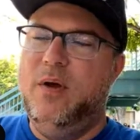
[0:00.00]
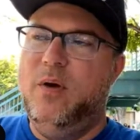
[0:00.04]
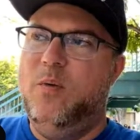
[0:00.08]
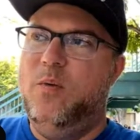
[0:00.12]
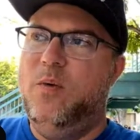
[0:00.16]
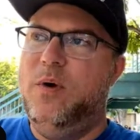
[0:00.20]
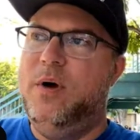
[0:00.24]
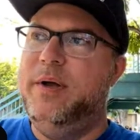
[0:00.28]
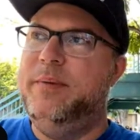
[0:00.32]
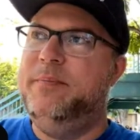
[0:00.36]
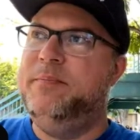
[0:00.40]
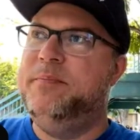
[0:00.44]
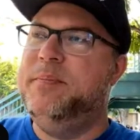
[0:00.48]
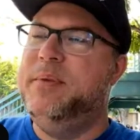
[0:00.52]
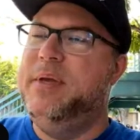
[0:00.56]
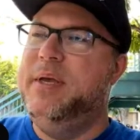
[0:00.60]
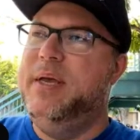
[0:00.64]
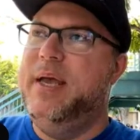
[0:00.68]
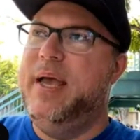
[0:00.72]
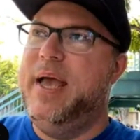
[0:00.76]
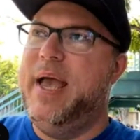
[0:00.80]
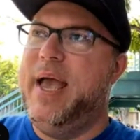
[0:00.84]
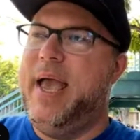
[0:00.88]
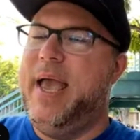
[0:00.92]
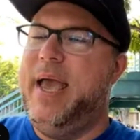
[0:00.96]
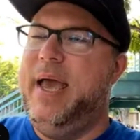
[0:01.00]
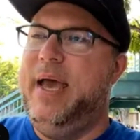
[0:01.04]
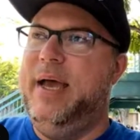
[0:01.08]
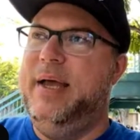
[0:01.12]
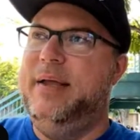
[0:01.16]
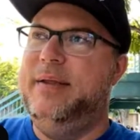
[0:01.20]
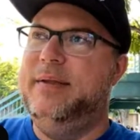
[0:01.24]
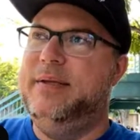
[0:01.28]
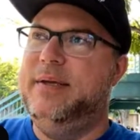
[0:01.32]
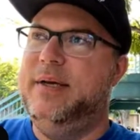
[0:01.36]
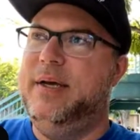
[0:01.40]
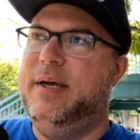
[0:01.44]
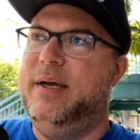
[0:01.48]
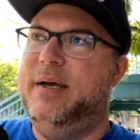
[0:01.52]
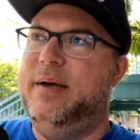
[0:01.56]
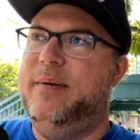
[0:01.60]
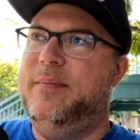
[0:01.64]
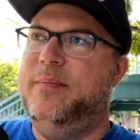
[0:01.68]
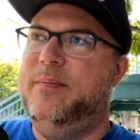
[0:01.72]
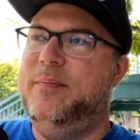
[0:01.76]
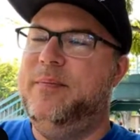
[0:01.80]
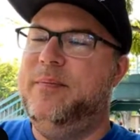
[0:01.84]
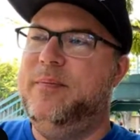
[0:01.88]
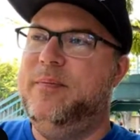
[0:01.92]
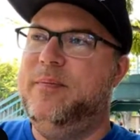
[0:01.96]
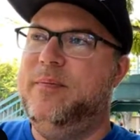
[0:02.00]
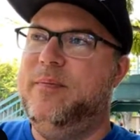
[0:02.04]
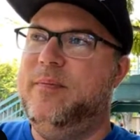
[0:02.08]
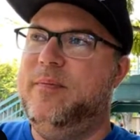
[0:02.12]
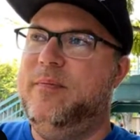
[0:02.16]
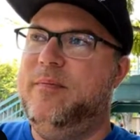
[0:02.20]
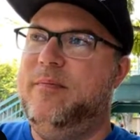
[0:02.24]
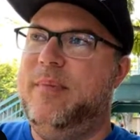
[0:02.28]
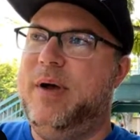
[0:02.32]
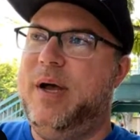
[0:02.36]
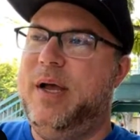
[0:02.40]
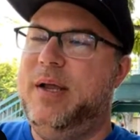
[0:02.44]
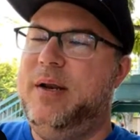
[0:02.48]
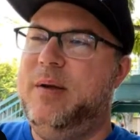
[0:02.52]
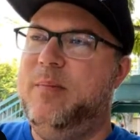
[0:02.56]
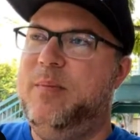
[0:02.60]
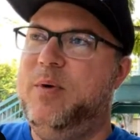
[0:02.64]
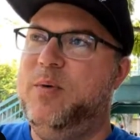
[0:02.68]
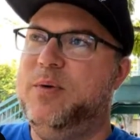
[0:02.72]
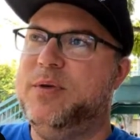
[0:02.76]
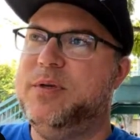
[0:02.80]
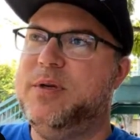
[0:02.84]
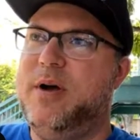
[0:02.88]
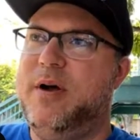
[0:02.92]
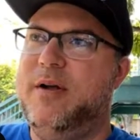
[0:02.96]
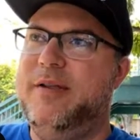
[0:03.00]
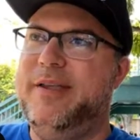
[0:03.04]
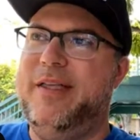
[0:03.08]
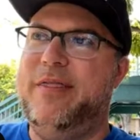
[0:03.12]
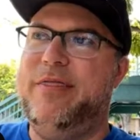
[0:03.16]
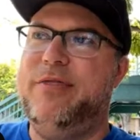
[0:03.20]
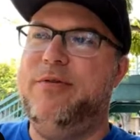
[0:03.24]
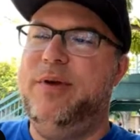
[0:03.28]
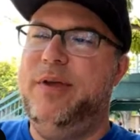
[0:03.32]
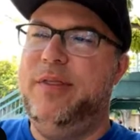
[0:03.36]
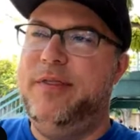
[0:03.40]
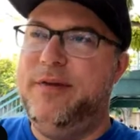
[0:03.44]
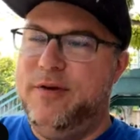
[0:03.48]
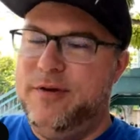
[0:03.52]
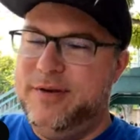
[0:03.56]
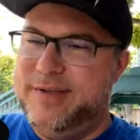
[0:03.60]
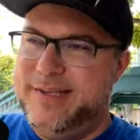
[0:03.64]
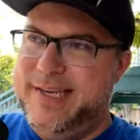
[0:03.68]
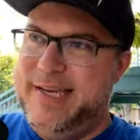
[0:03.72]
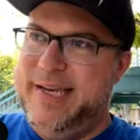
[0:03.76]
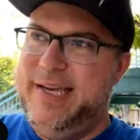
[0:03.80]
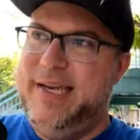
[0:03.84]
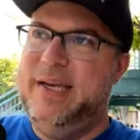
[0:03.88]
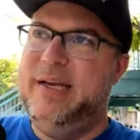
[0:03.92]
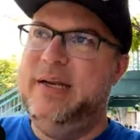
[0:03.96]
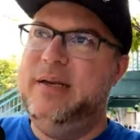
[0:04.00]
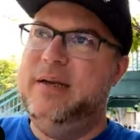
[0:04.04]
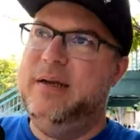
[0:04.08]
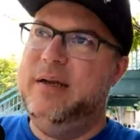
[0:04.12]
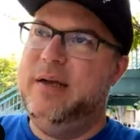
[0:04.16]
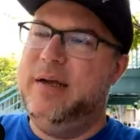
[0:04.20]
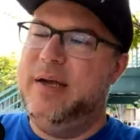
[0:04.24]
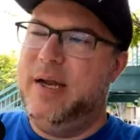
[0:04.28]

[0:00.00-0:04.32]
one, and my number was called at 3:13,